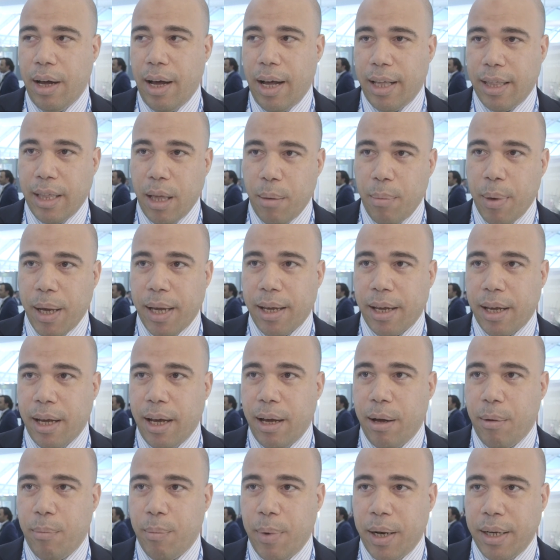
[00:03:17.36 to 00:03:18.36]

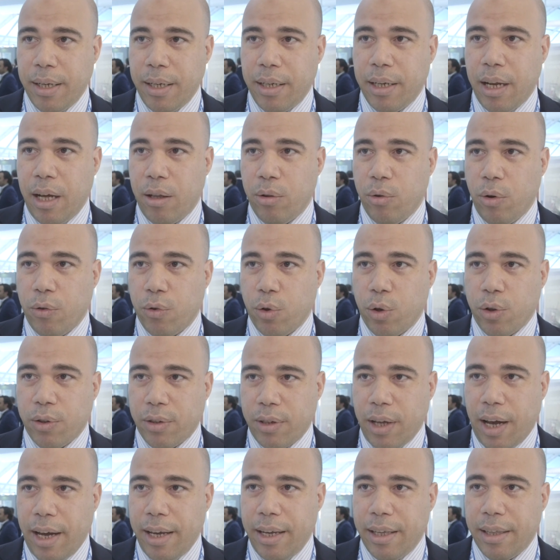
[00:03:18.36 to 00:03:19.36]
ADIPEC marine and offshore
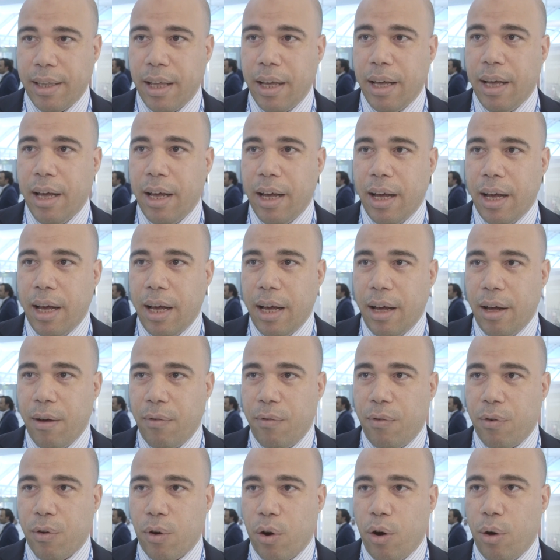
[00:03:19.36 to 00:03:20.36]
side
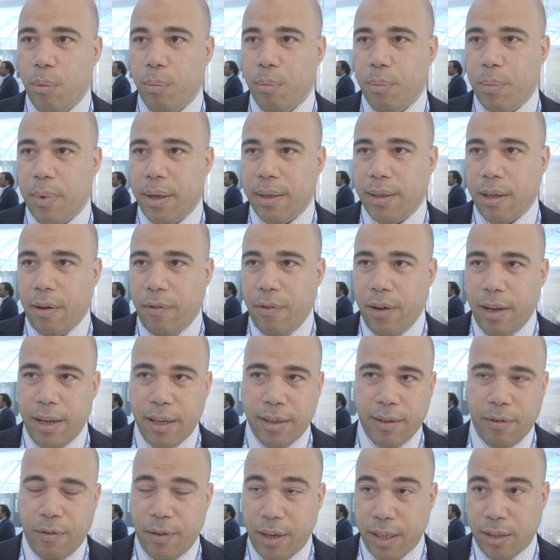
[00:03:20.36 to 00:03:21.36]
from the
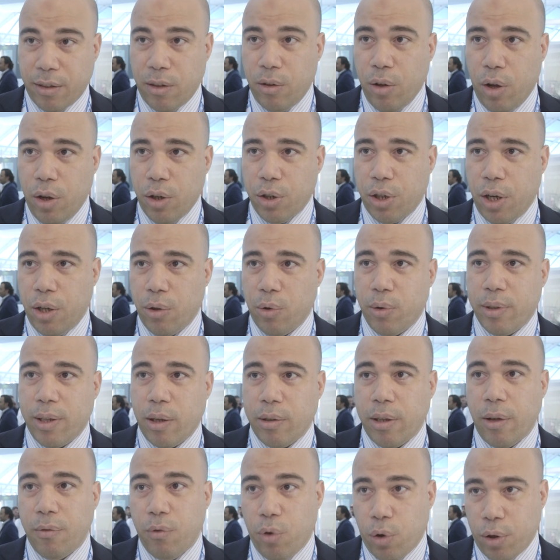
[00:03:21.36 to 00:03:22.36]
first launch in
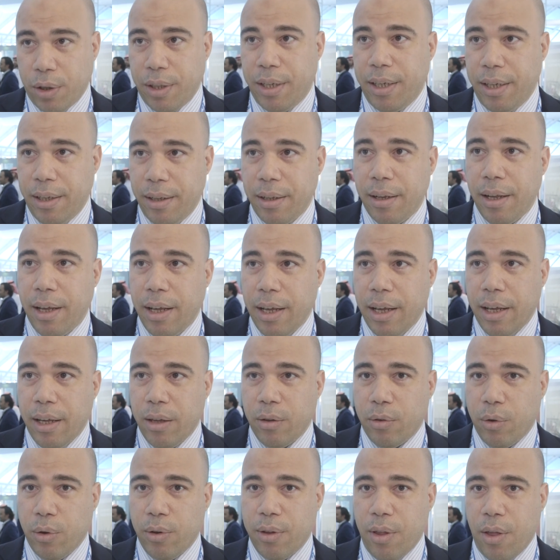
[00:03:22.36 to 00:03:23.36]
2014.
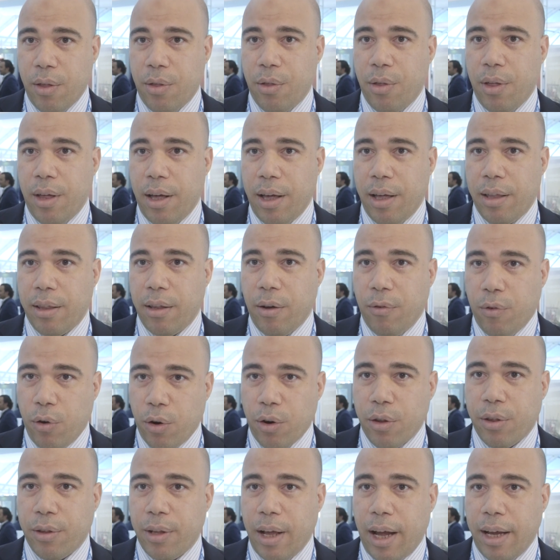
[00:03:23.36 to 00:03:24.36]
So the
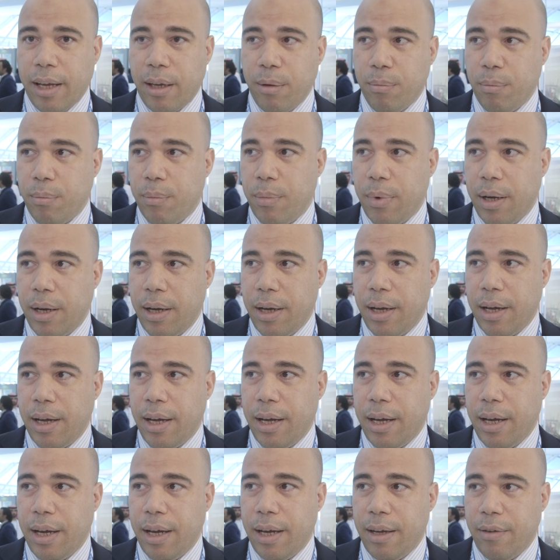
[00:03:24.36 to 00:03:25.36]
fourth time,
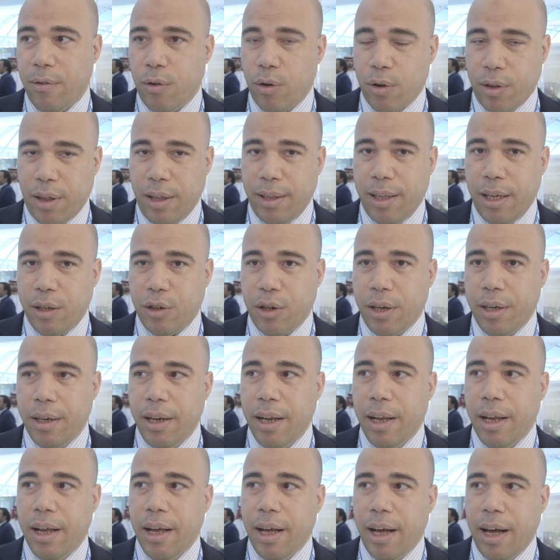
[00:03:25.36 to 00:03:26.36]
fourth edition,
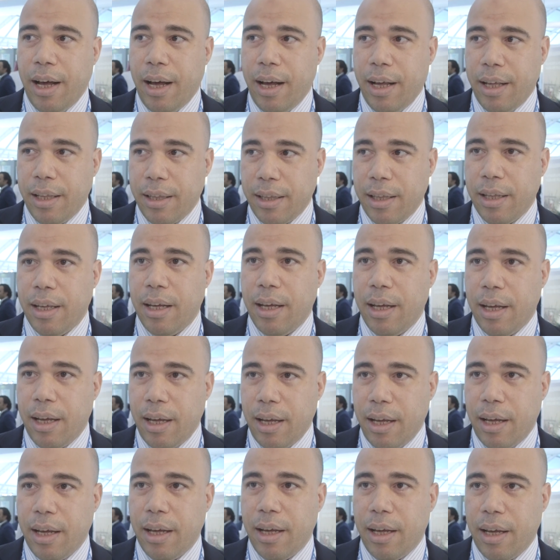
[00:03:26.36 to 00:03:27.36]
and
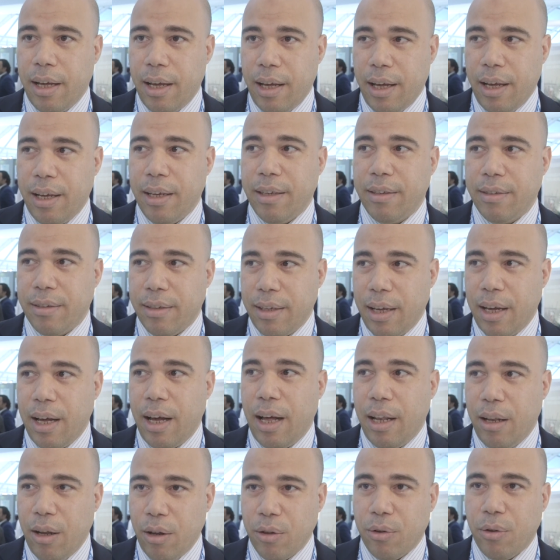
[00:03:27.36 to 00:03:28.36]
is
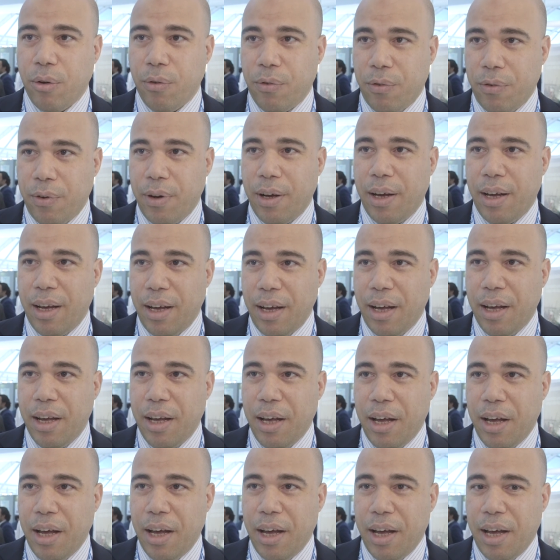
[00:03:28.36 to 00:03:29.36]
a lot of
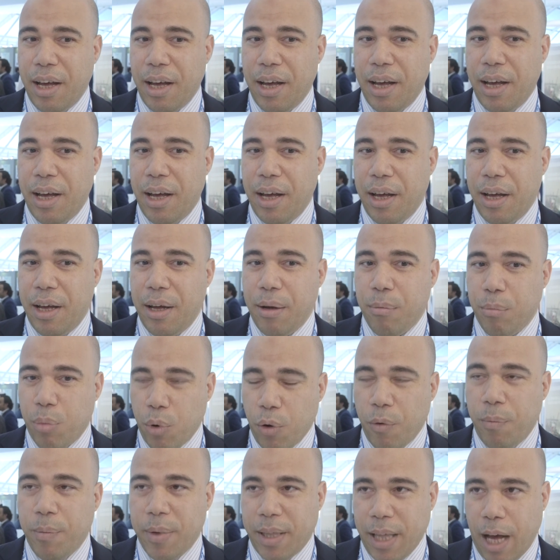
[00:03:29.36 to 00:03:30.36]

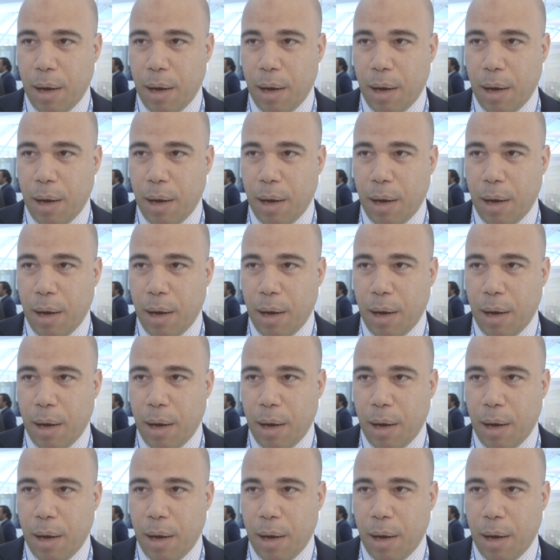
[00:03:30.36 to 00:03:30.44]
improvement